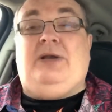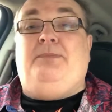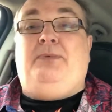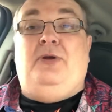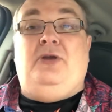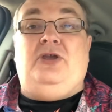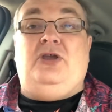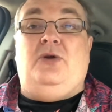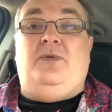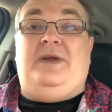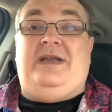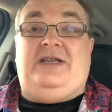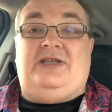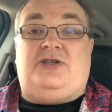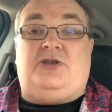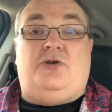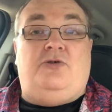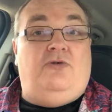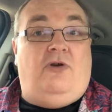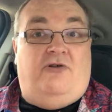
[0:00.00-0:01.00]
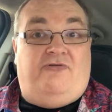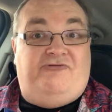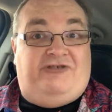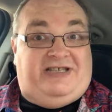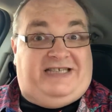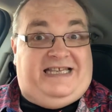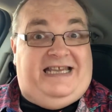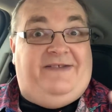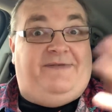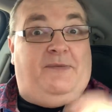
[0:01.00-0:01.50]
to put you into
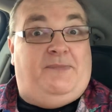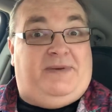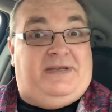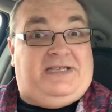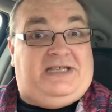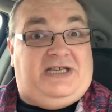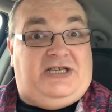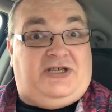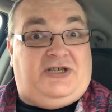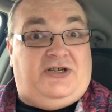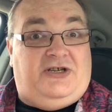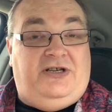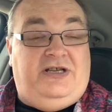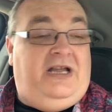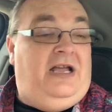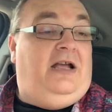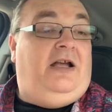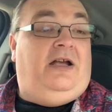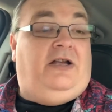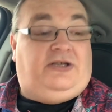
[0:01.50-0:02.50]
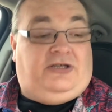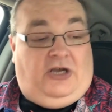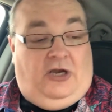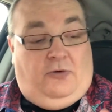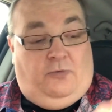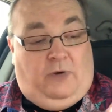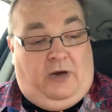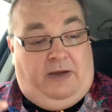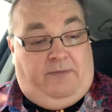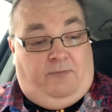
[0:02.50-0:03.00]
receiver position so
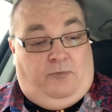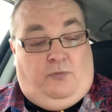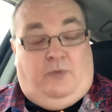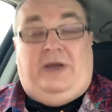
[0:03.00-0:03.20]
um,